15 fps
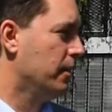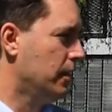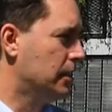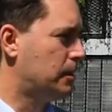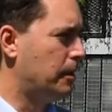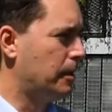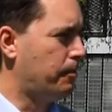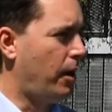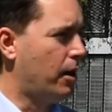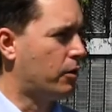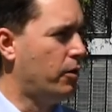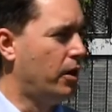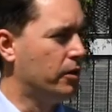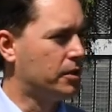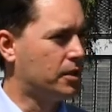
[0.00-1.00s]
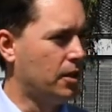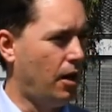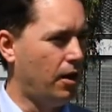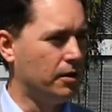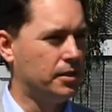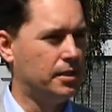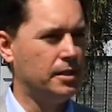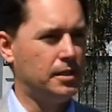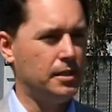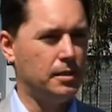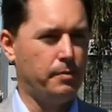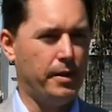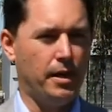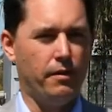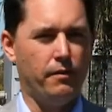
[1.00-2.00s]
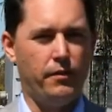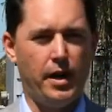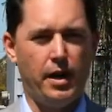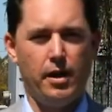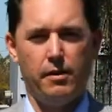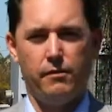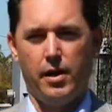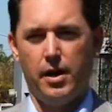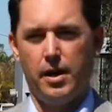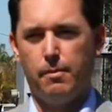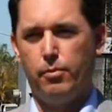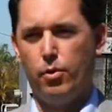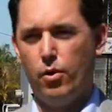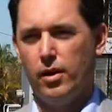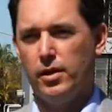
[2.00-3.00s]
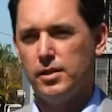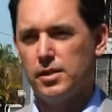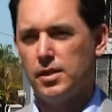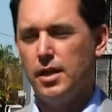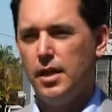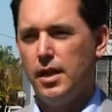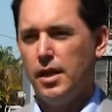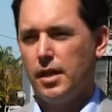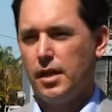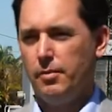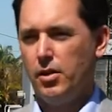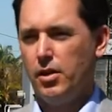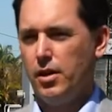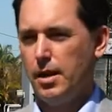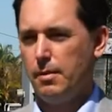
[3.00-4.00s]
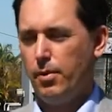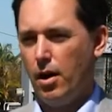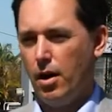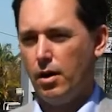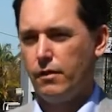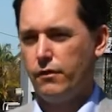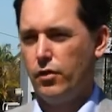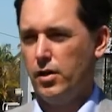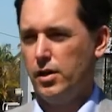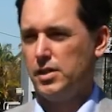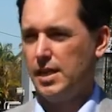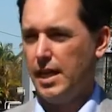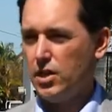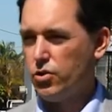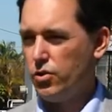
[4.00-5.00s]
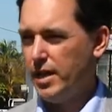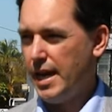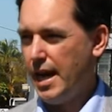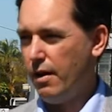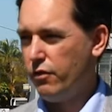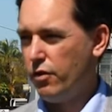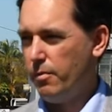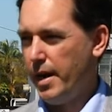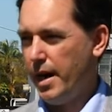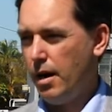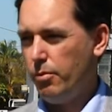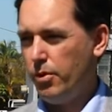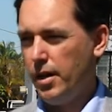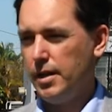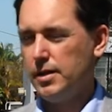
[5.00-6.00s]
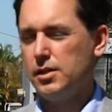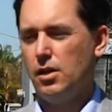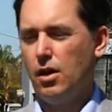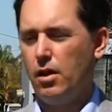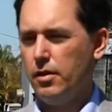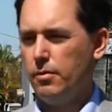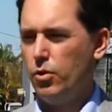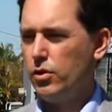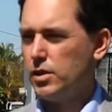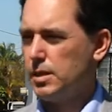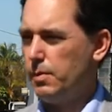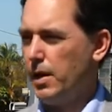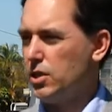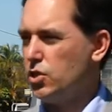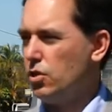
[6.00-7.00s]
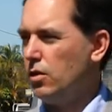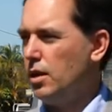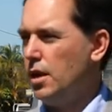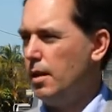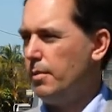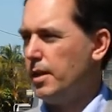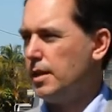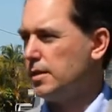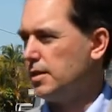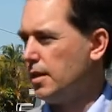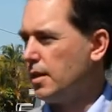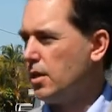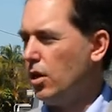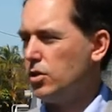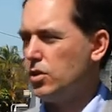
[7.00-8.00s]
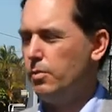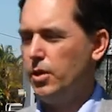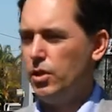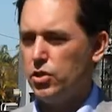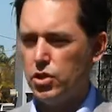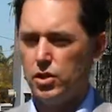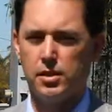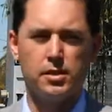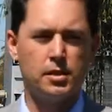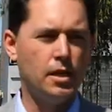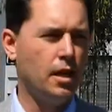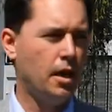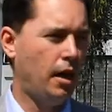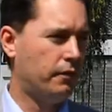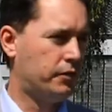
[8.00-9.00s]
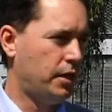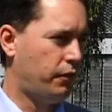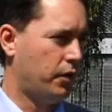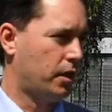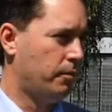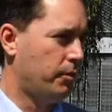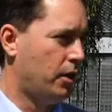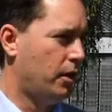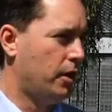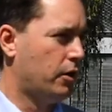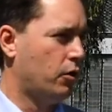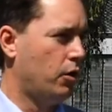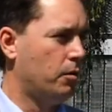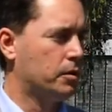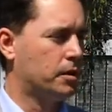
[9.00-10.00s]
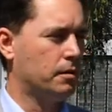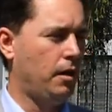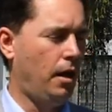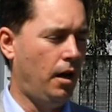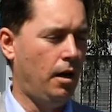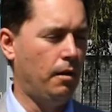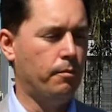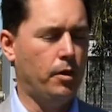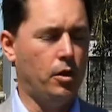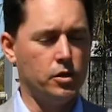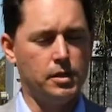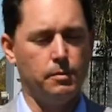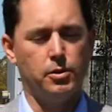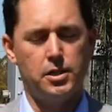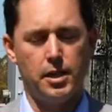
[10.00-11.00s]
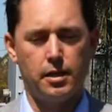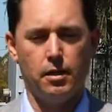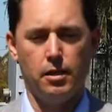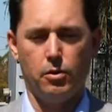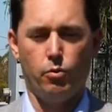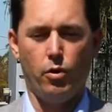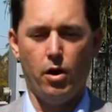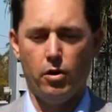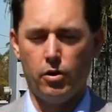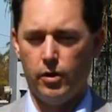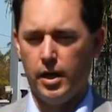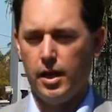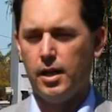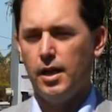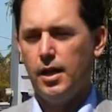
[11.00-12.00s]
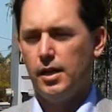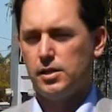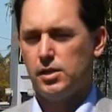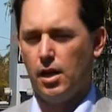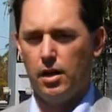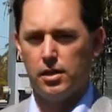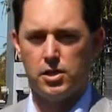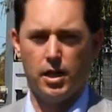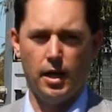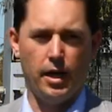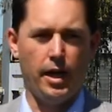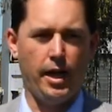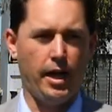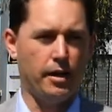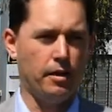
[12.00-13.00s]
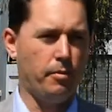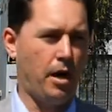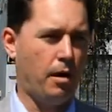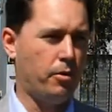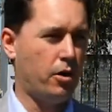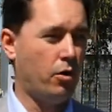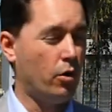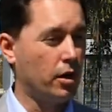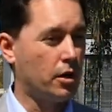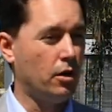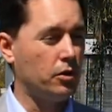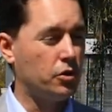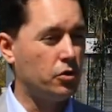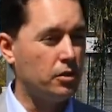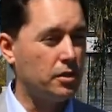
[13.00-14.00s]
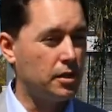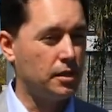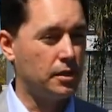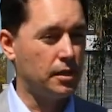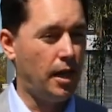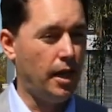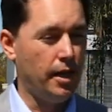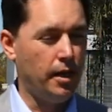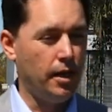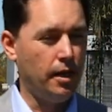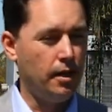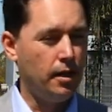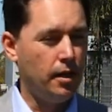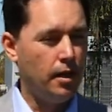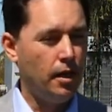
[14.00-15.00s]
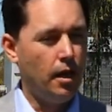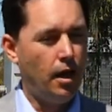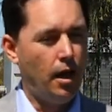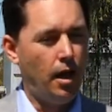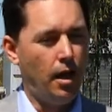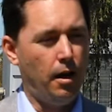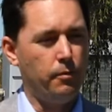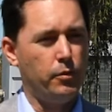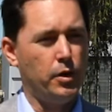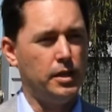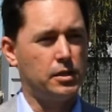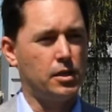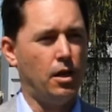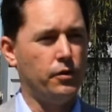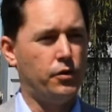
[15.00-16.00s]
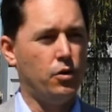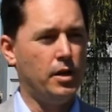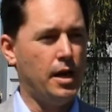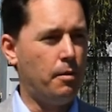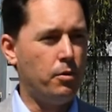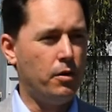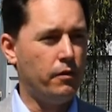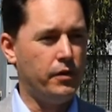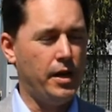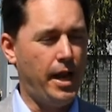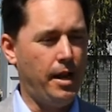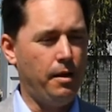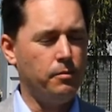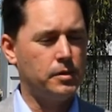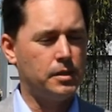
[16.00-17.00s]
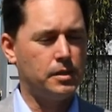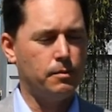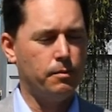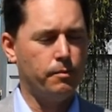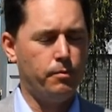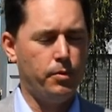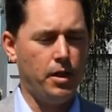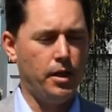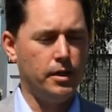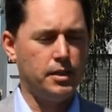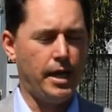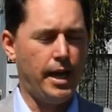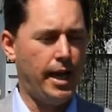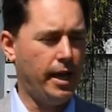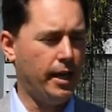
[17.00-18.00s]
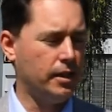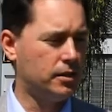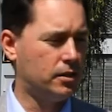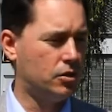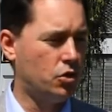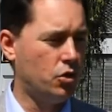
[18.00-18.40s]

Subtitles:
the Elizabeth Park Rose Gardens. This has been a very, very important community park for a century now for Maryborough, and it's all the more special because of the contributions of different community groups, most in particular Rotary, Zonta and the Maryborough Horticultural Society. It's gone through a number of names, but as